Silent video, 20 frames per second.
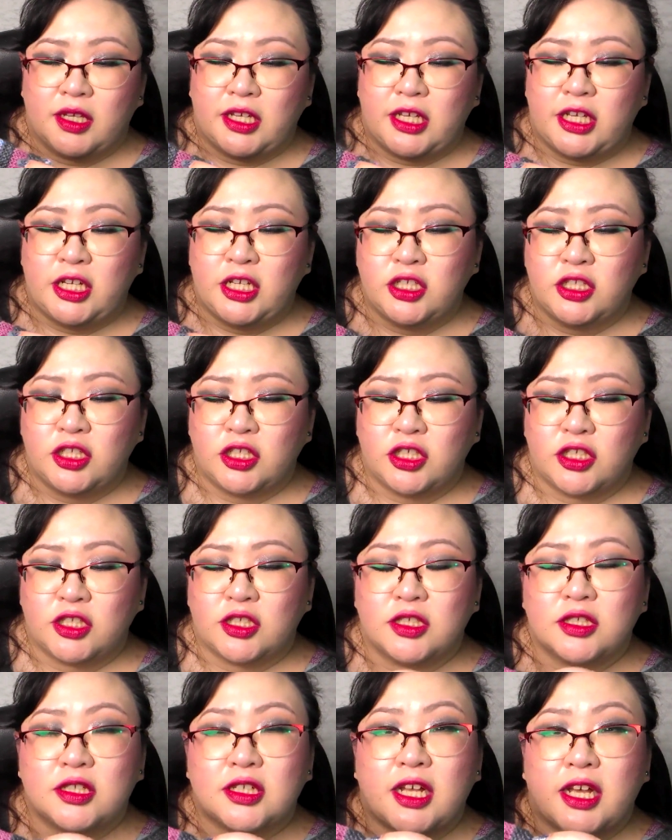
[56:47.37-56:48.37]

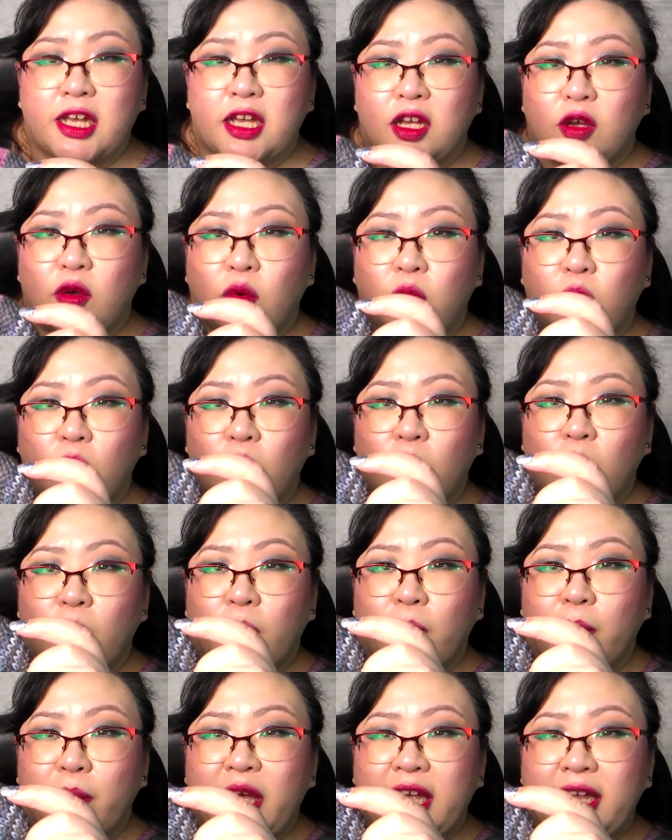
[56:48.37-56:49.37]
each like
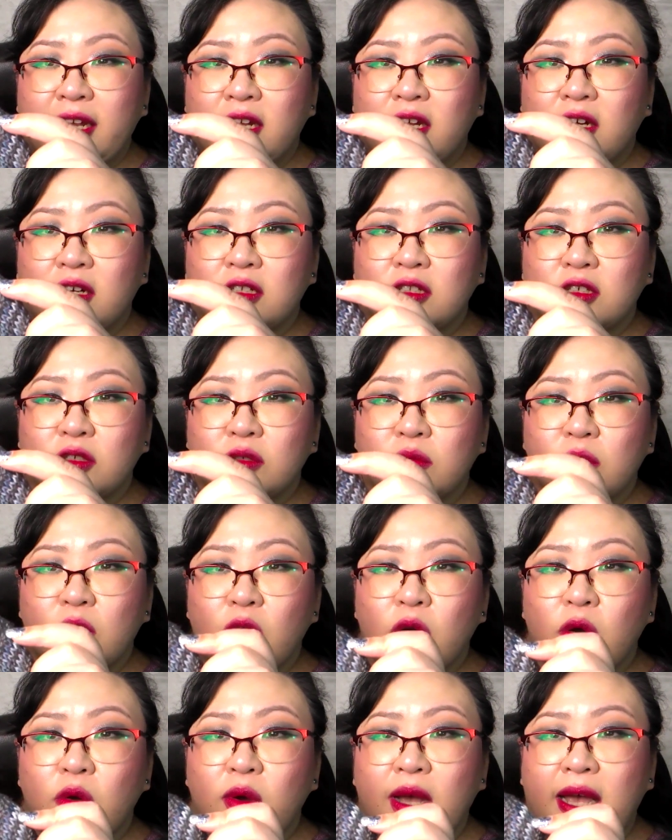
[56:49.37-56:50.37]
main color
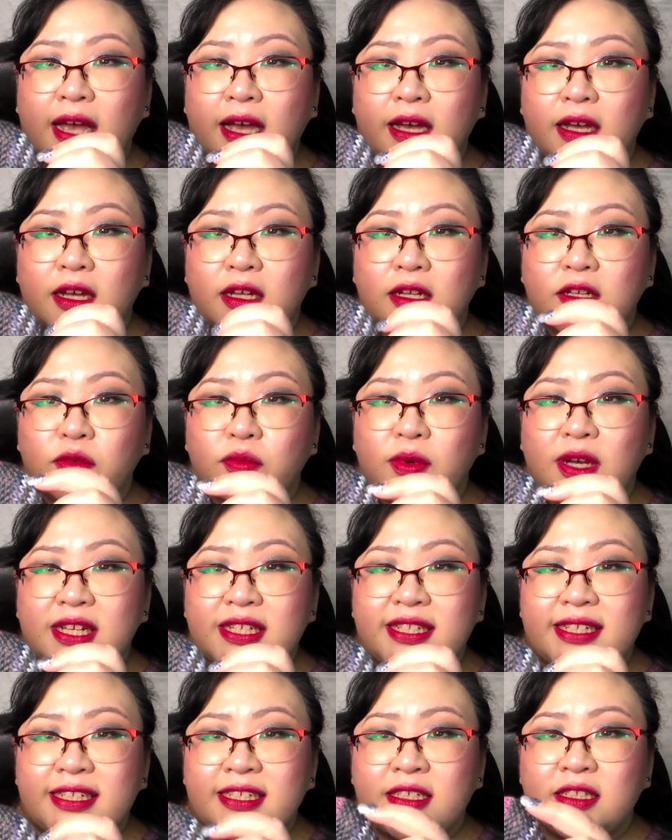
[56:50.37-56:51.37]
row and
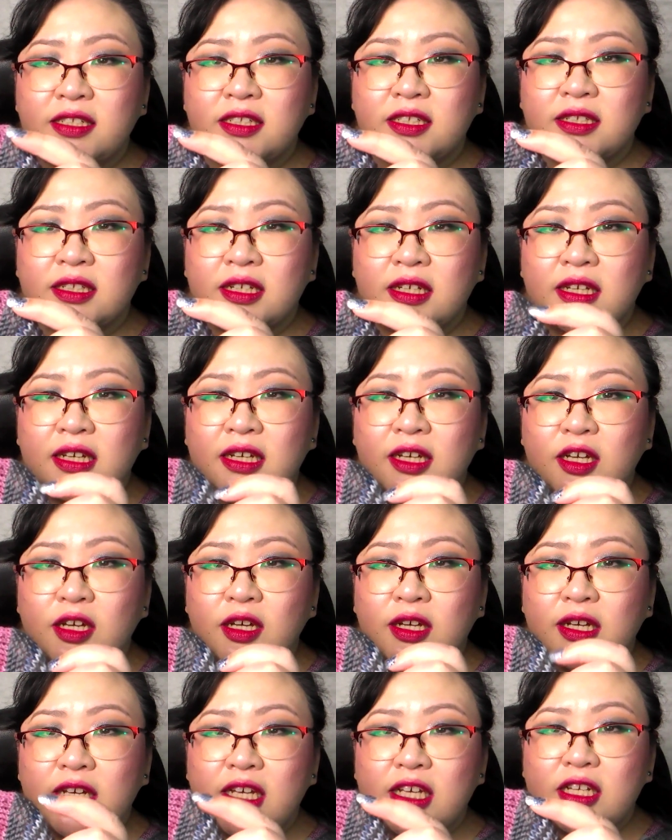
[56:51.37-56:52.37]
resident
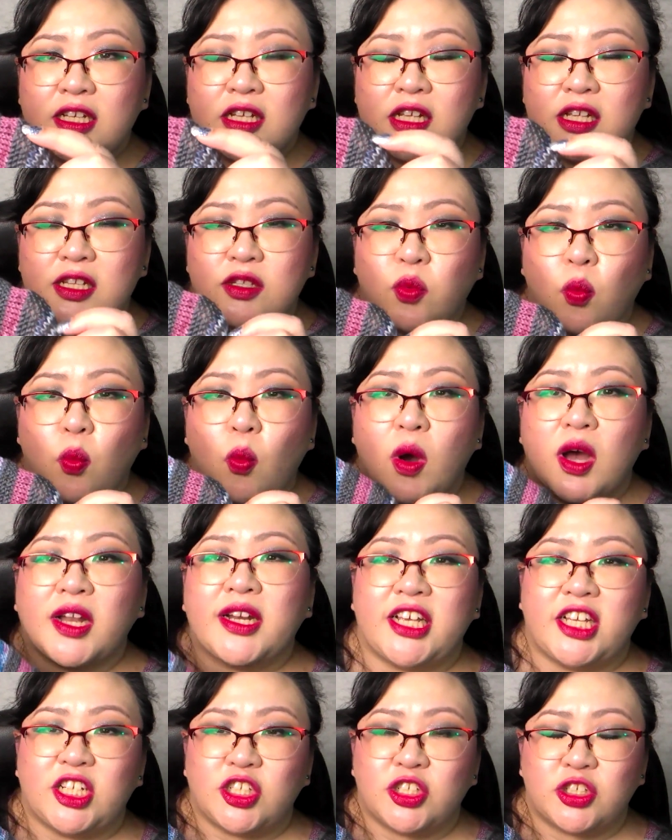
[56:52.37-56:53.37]
is one
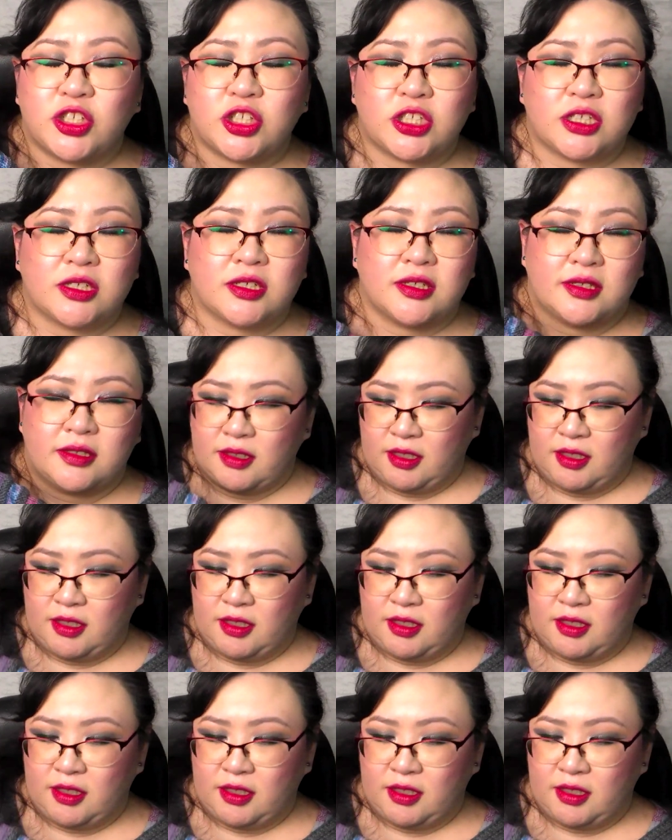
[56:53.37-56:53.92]
inch.